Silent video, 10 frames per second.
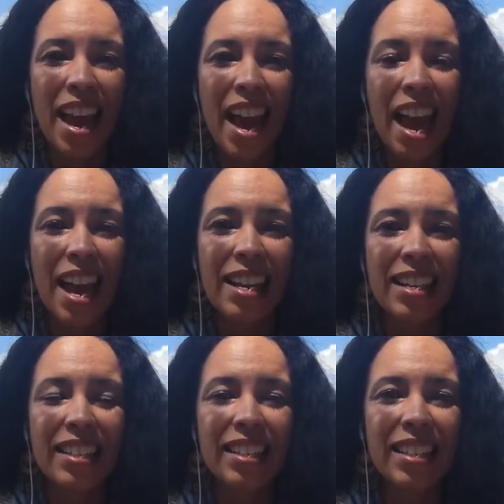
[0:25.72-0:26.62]

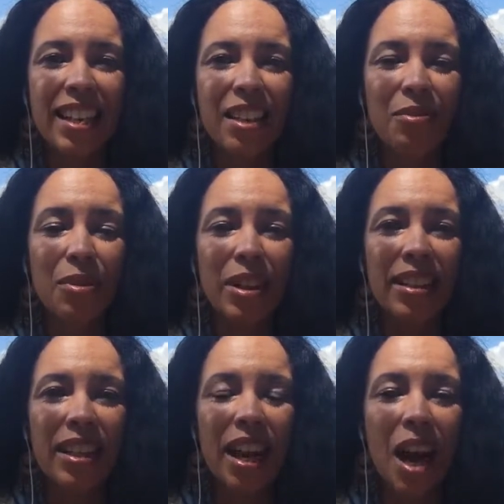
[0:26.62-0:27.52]
And it
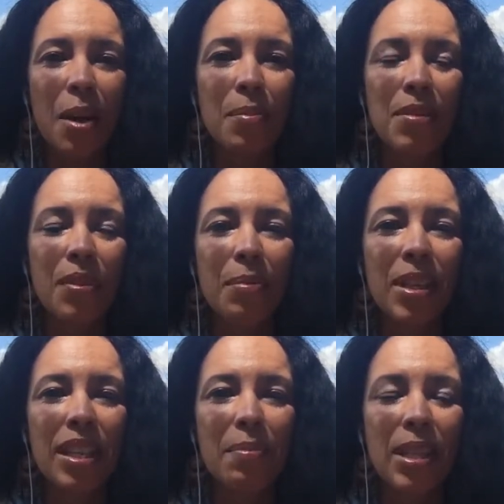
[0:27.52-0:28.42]
really comes from the
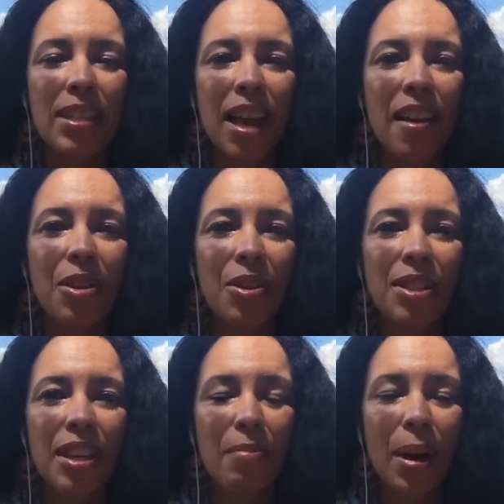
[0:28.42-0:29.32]
deepest
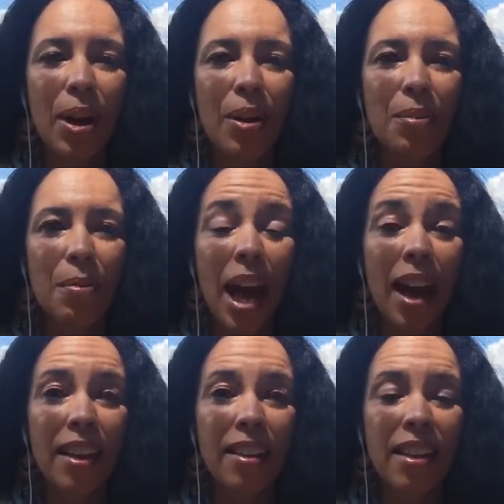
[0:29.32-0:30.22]
levels of my own
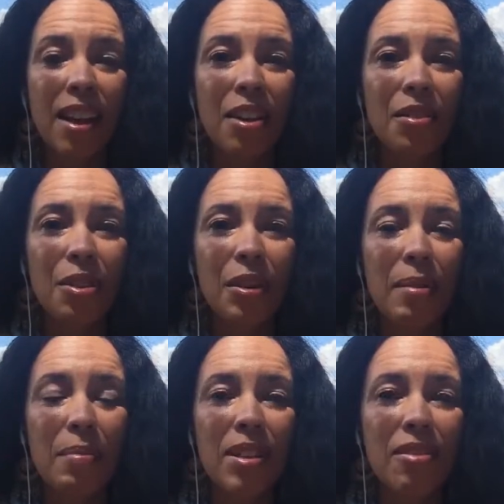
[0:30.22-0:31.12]
path of
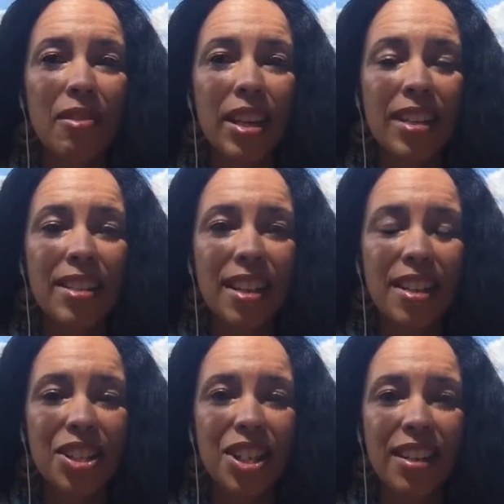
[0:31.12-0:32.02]
Great Mother
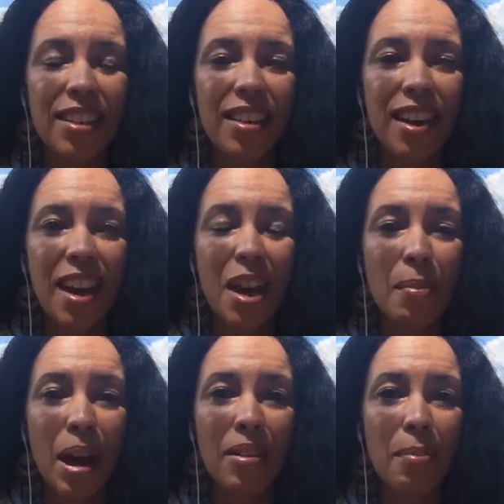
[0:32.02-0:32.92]
realization,
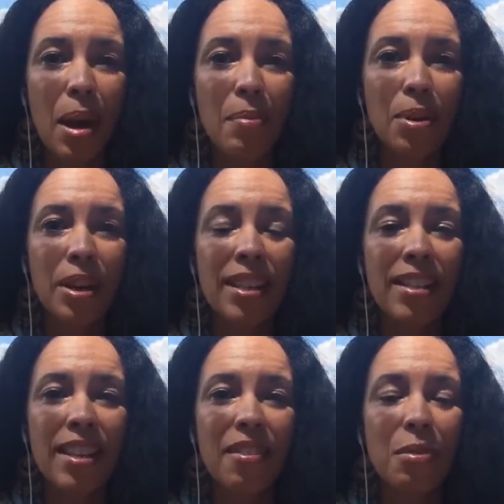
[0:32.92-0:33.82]
my
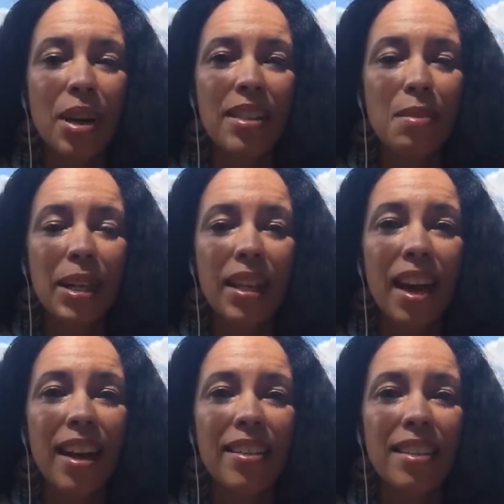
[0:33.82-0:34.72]
remembrance of what it's been
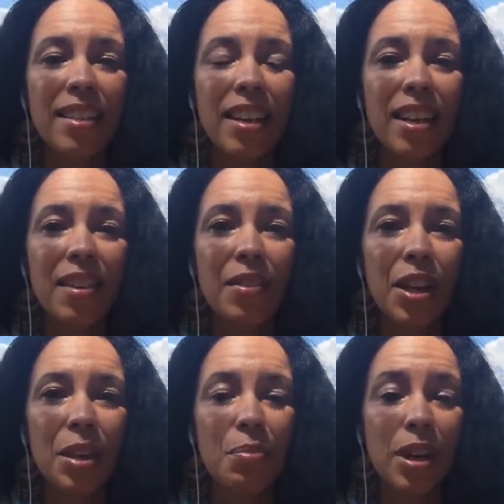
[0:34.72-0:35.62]
like to live
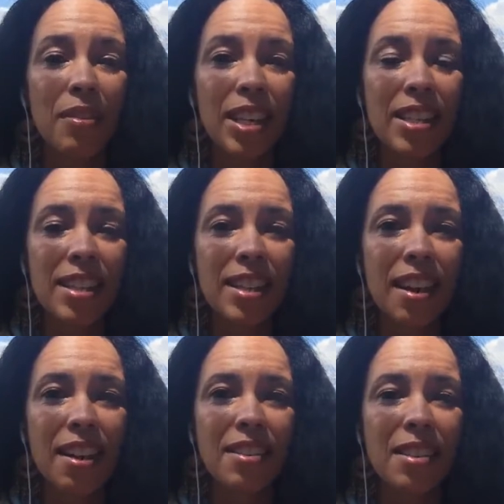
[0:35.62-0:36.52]
in previous
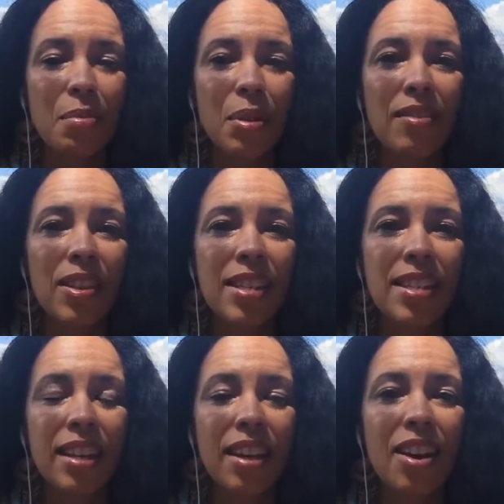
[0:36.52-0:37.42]
eons and previous
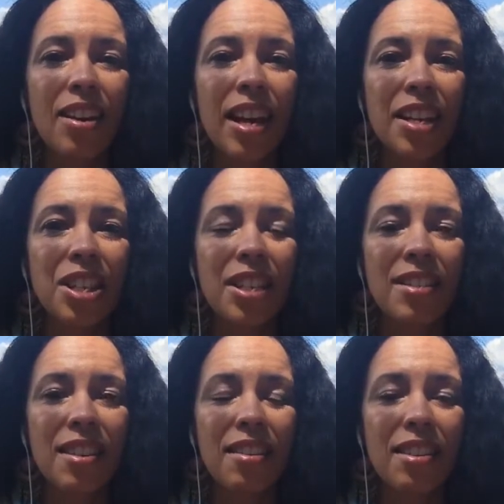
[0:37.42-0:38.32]

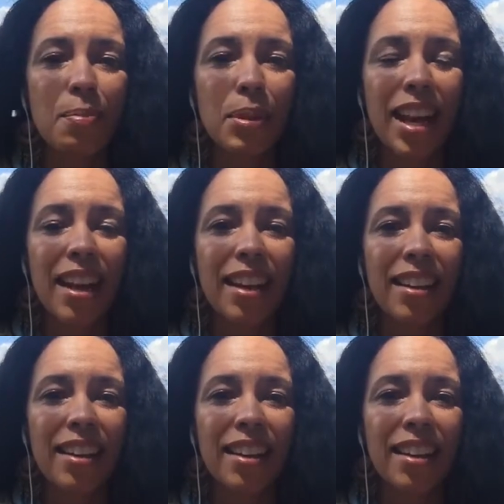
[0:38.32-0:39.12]
incarnations on this planet,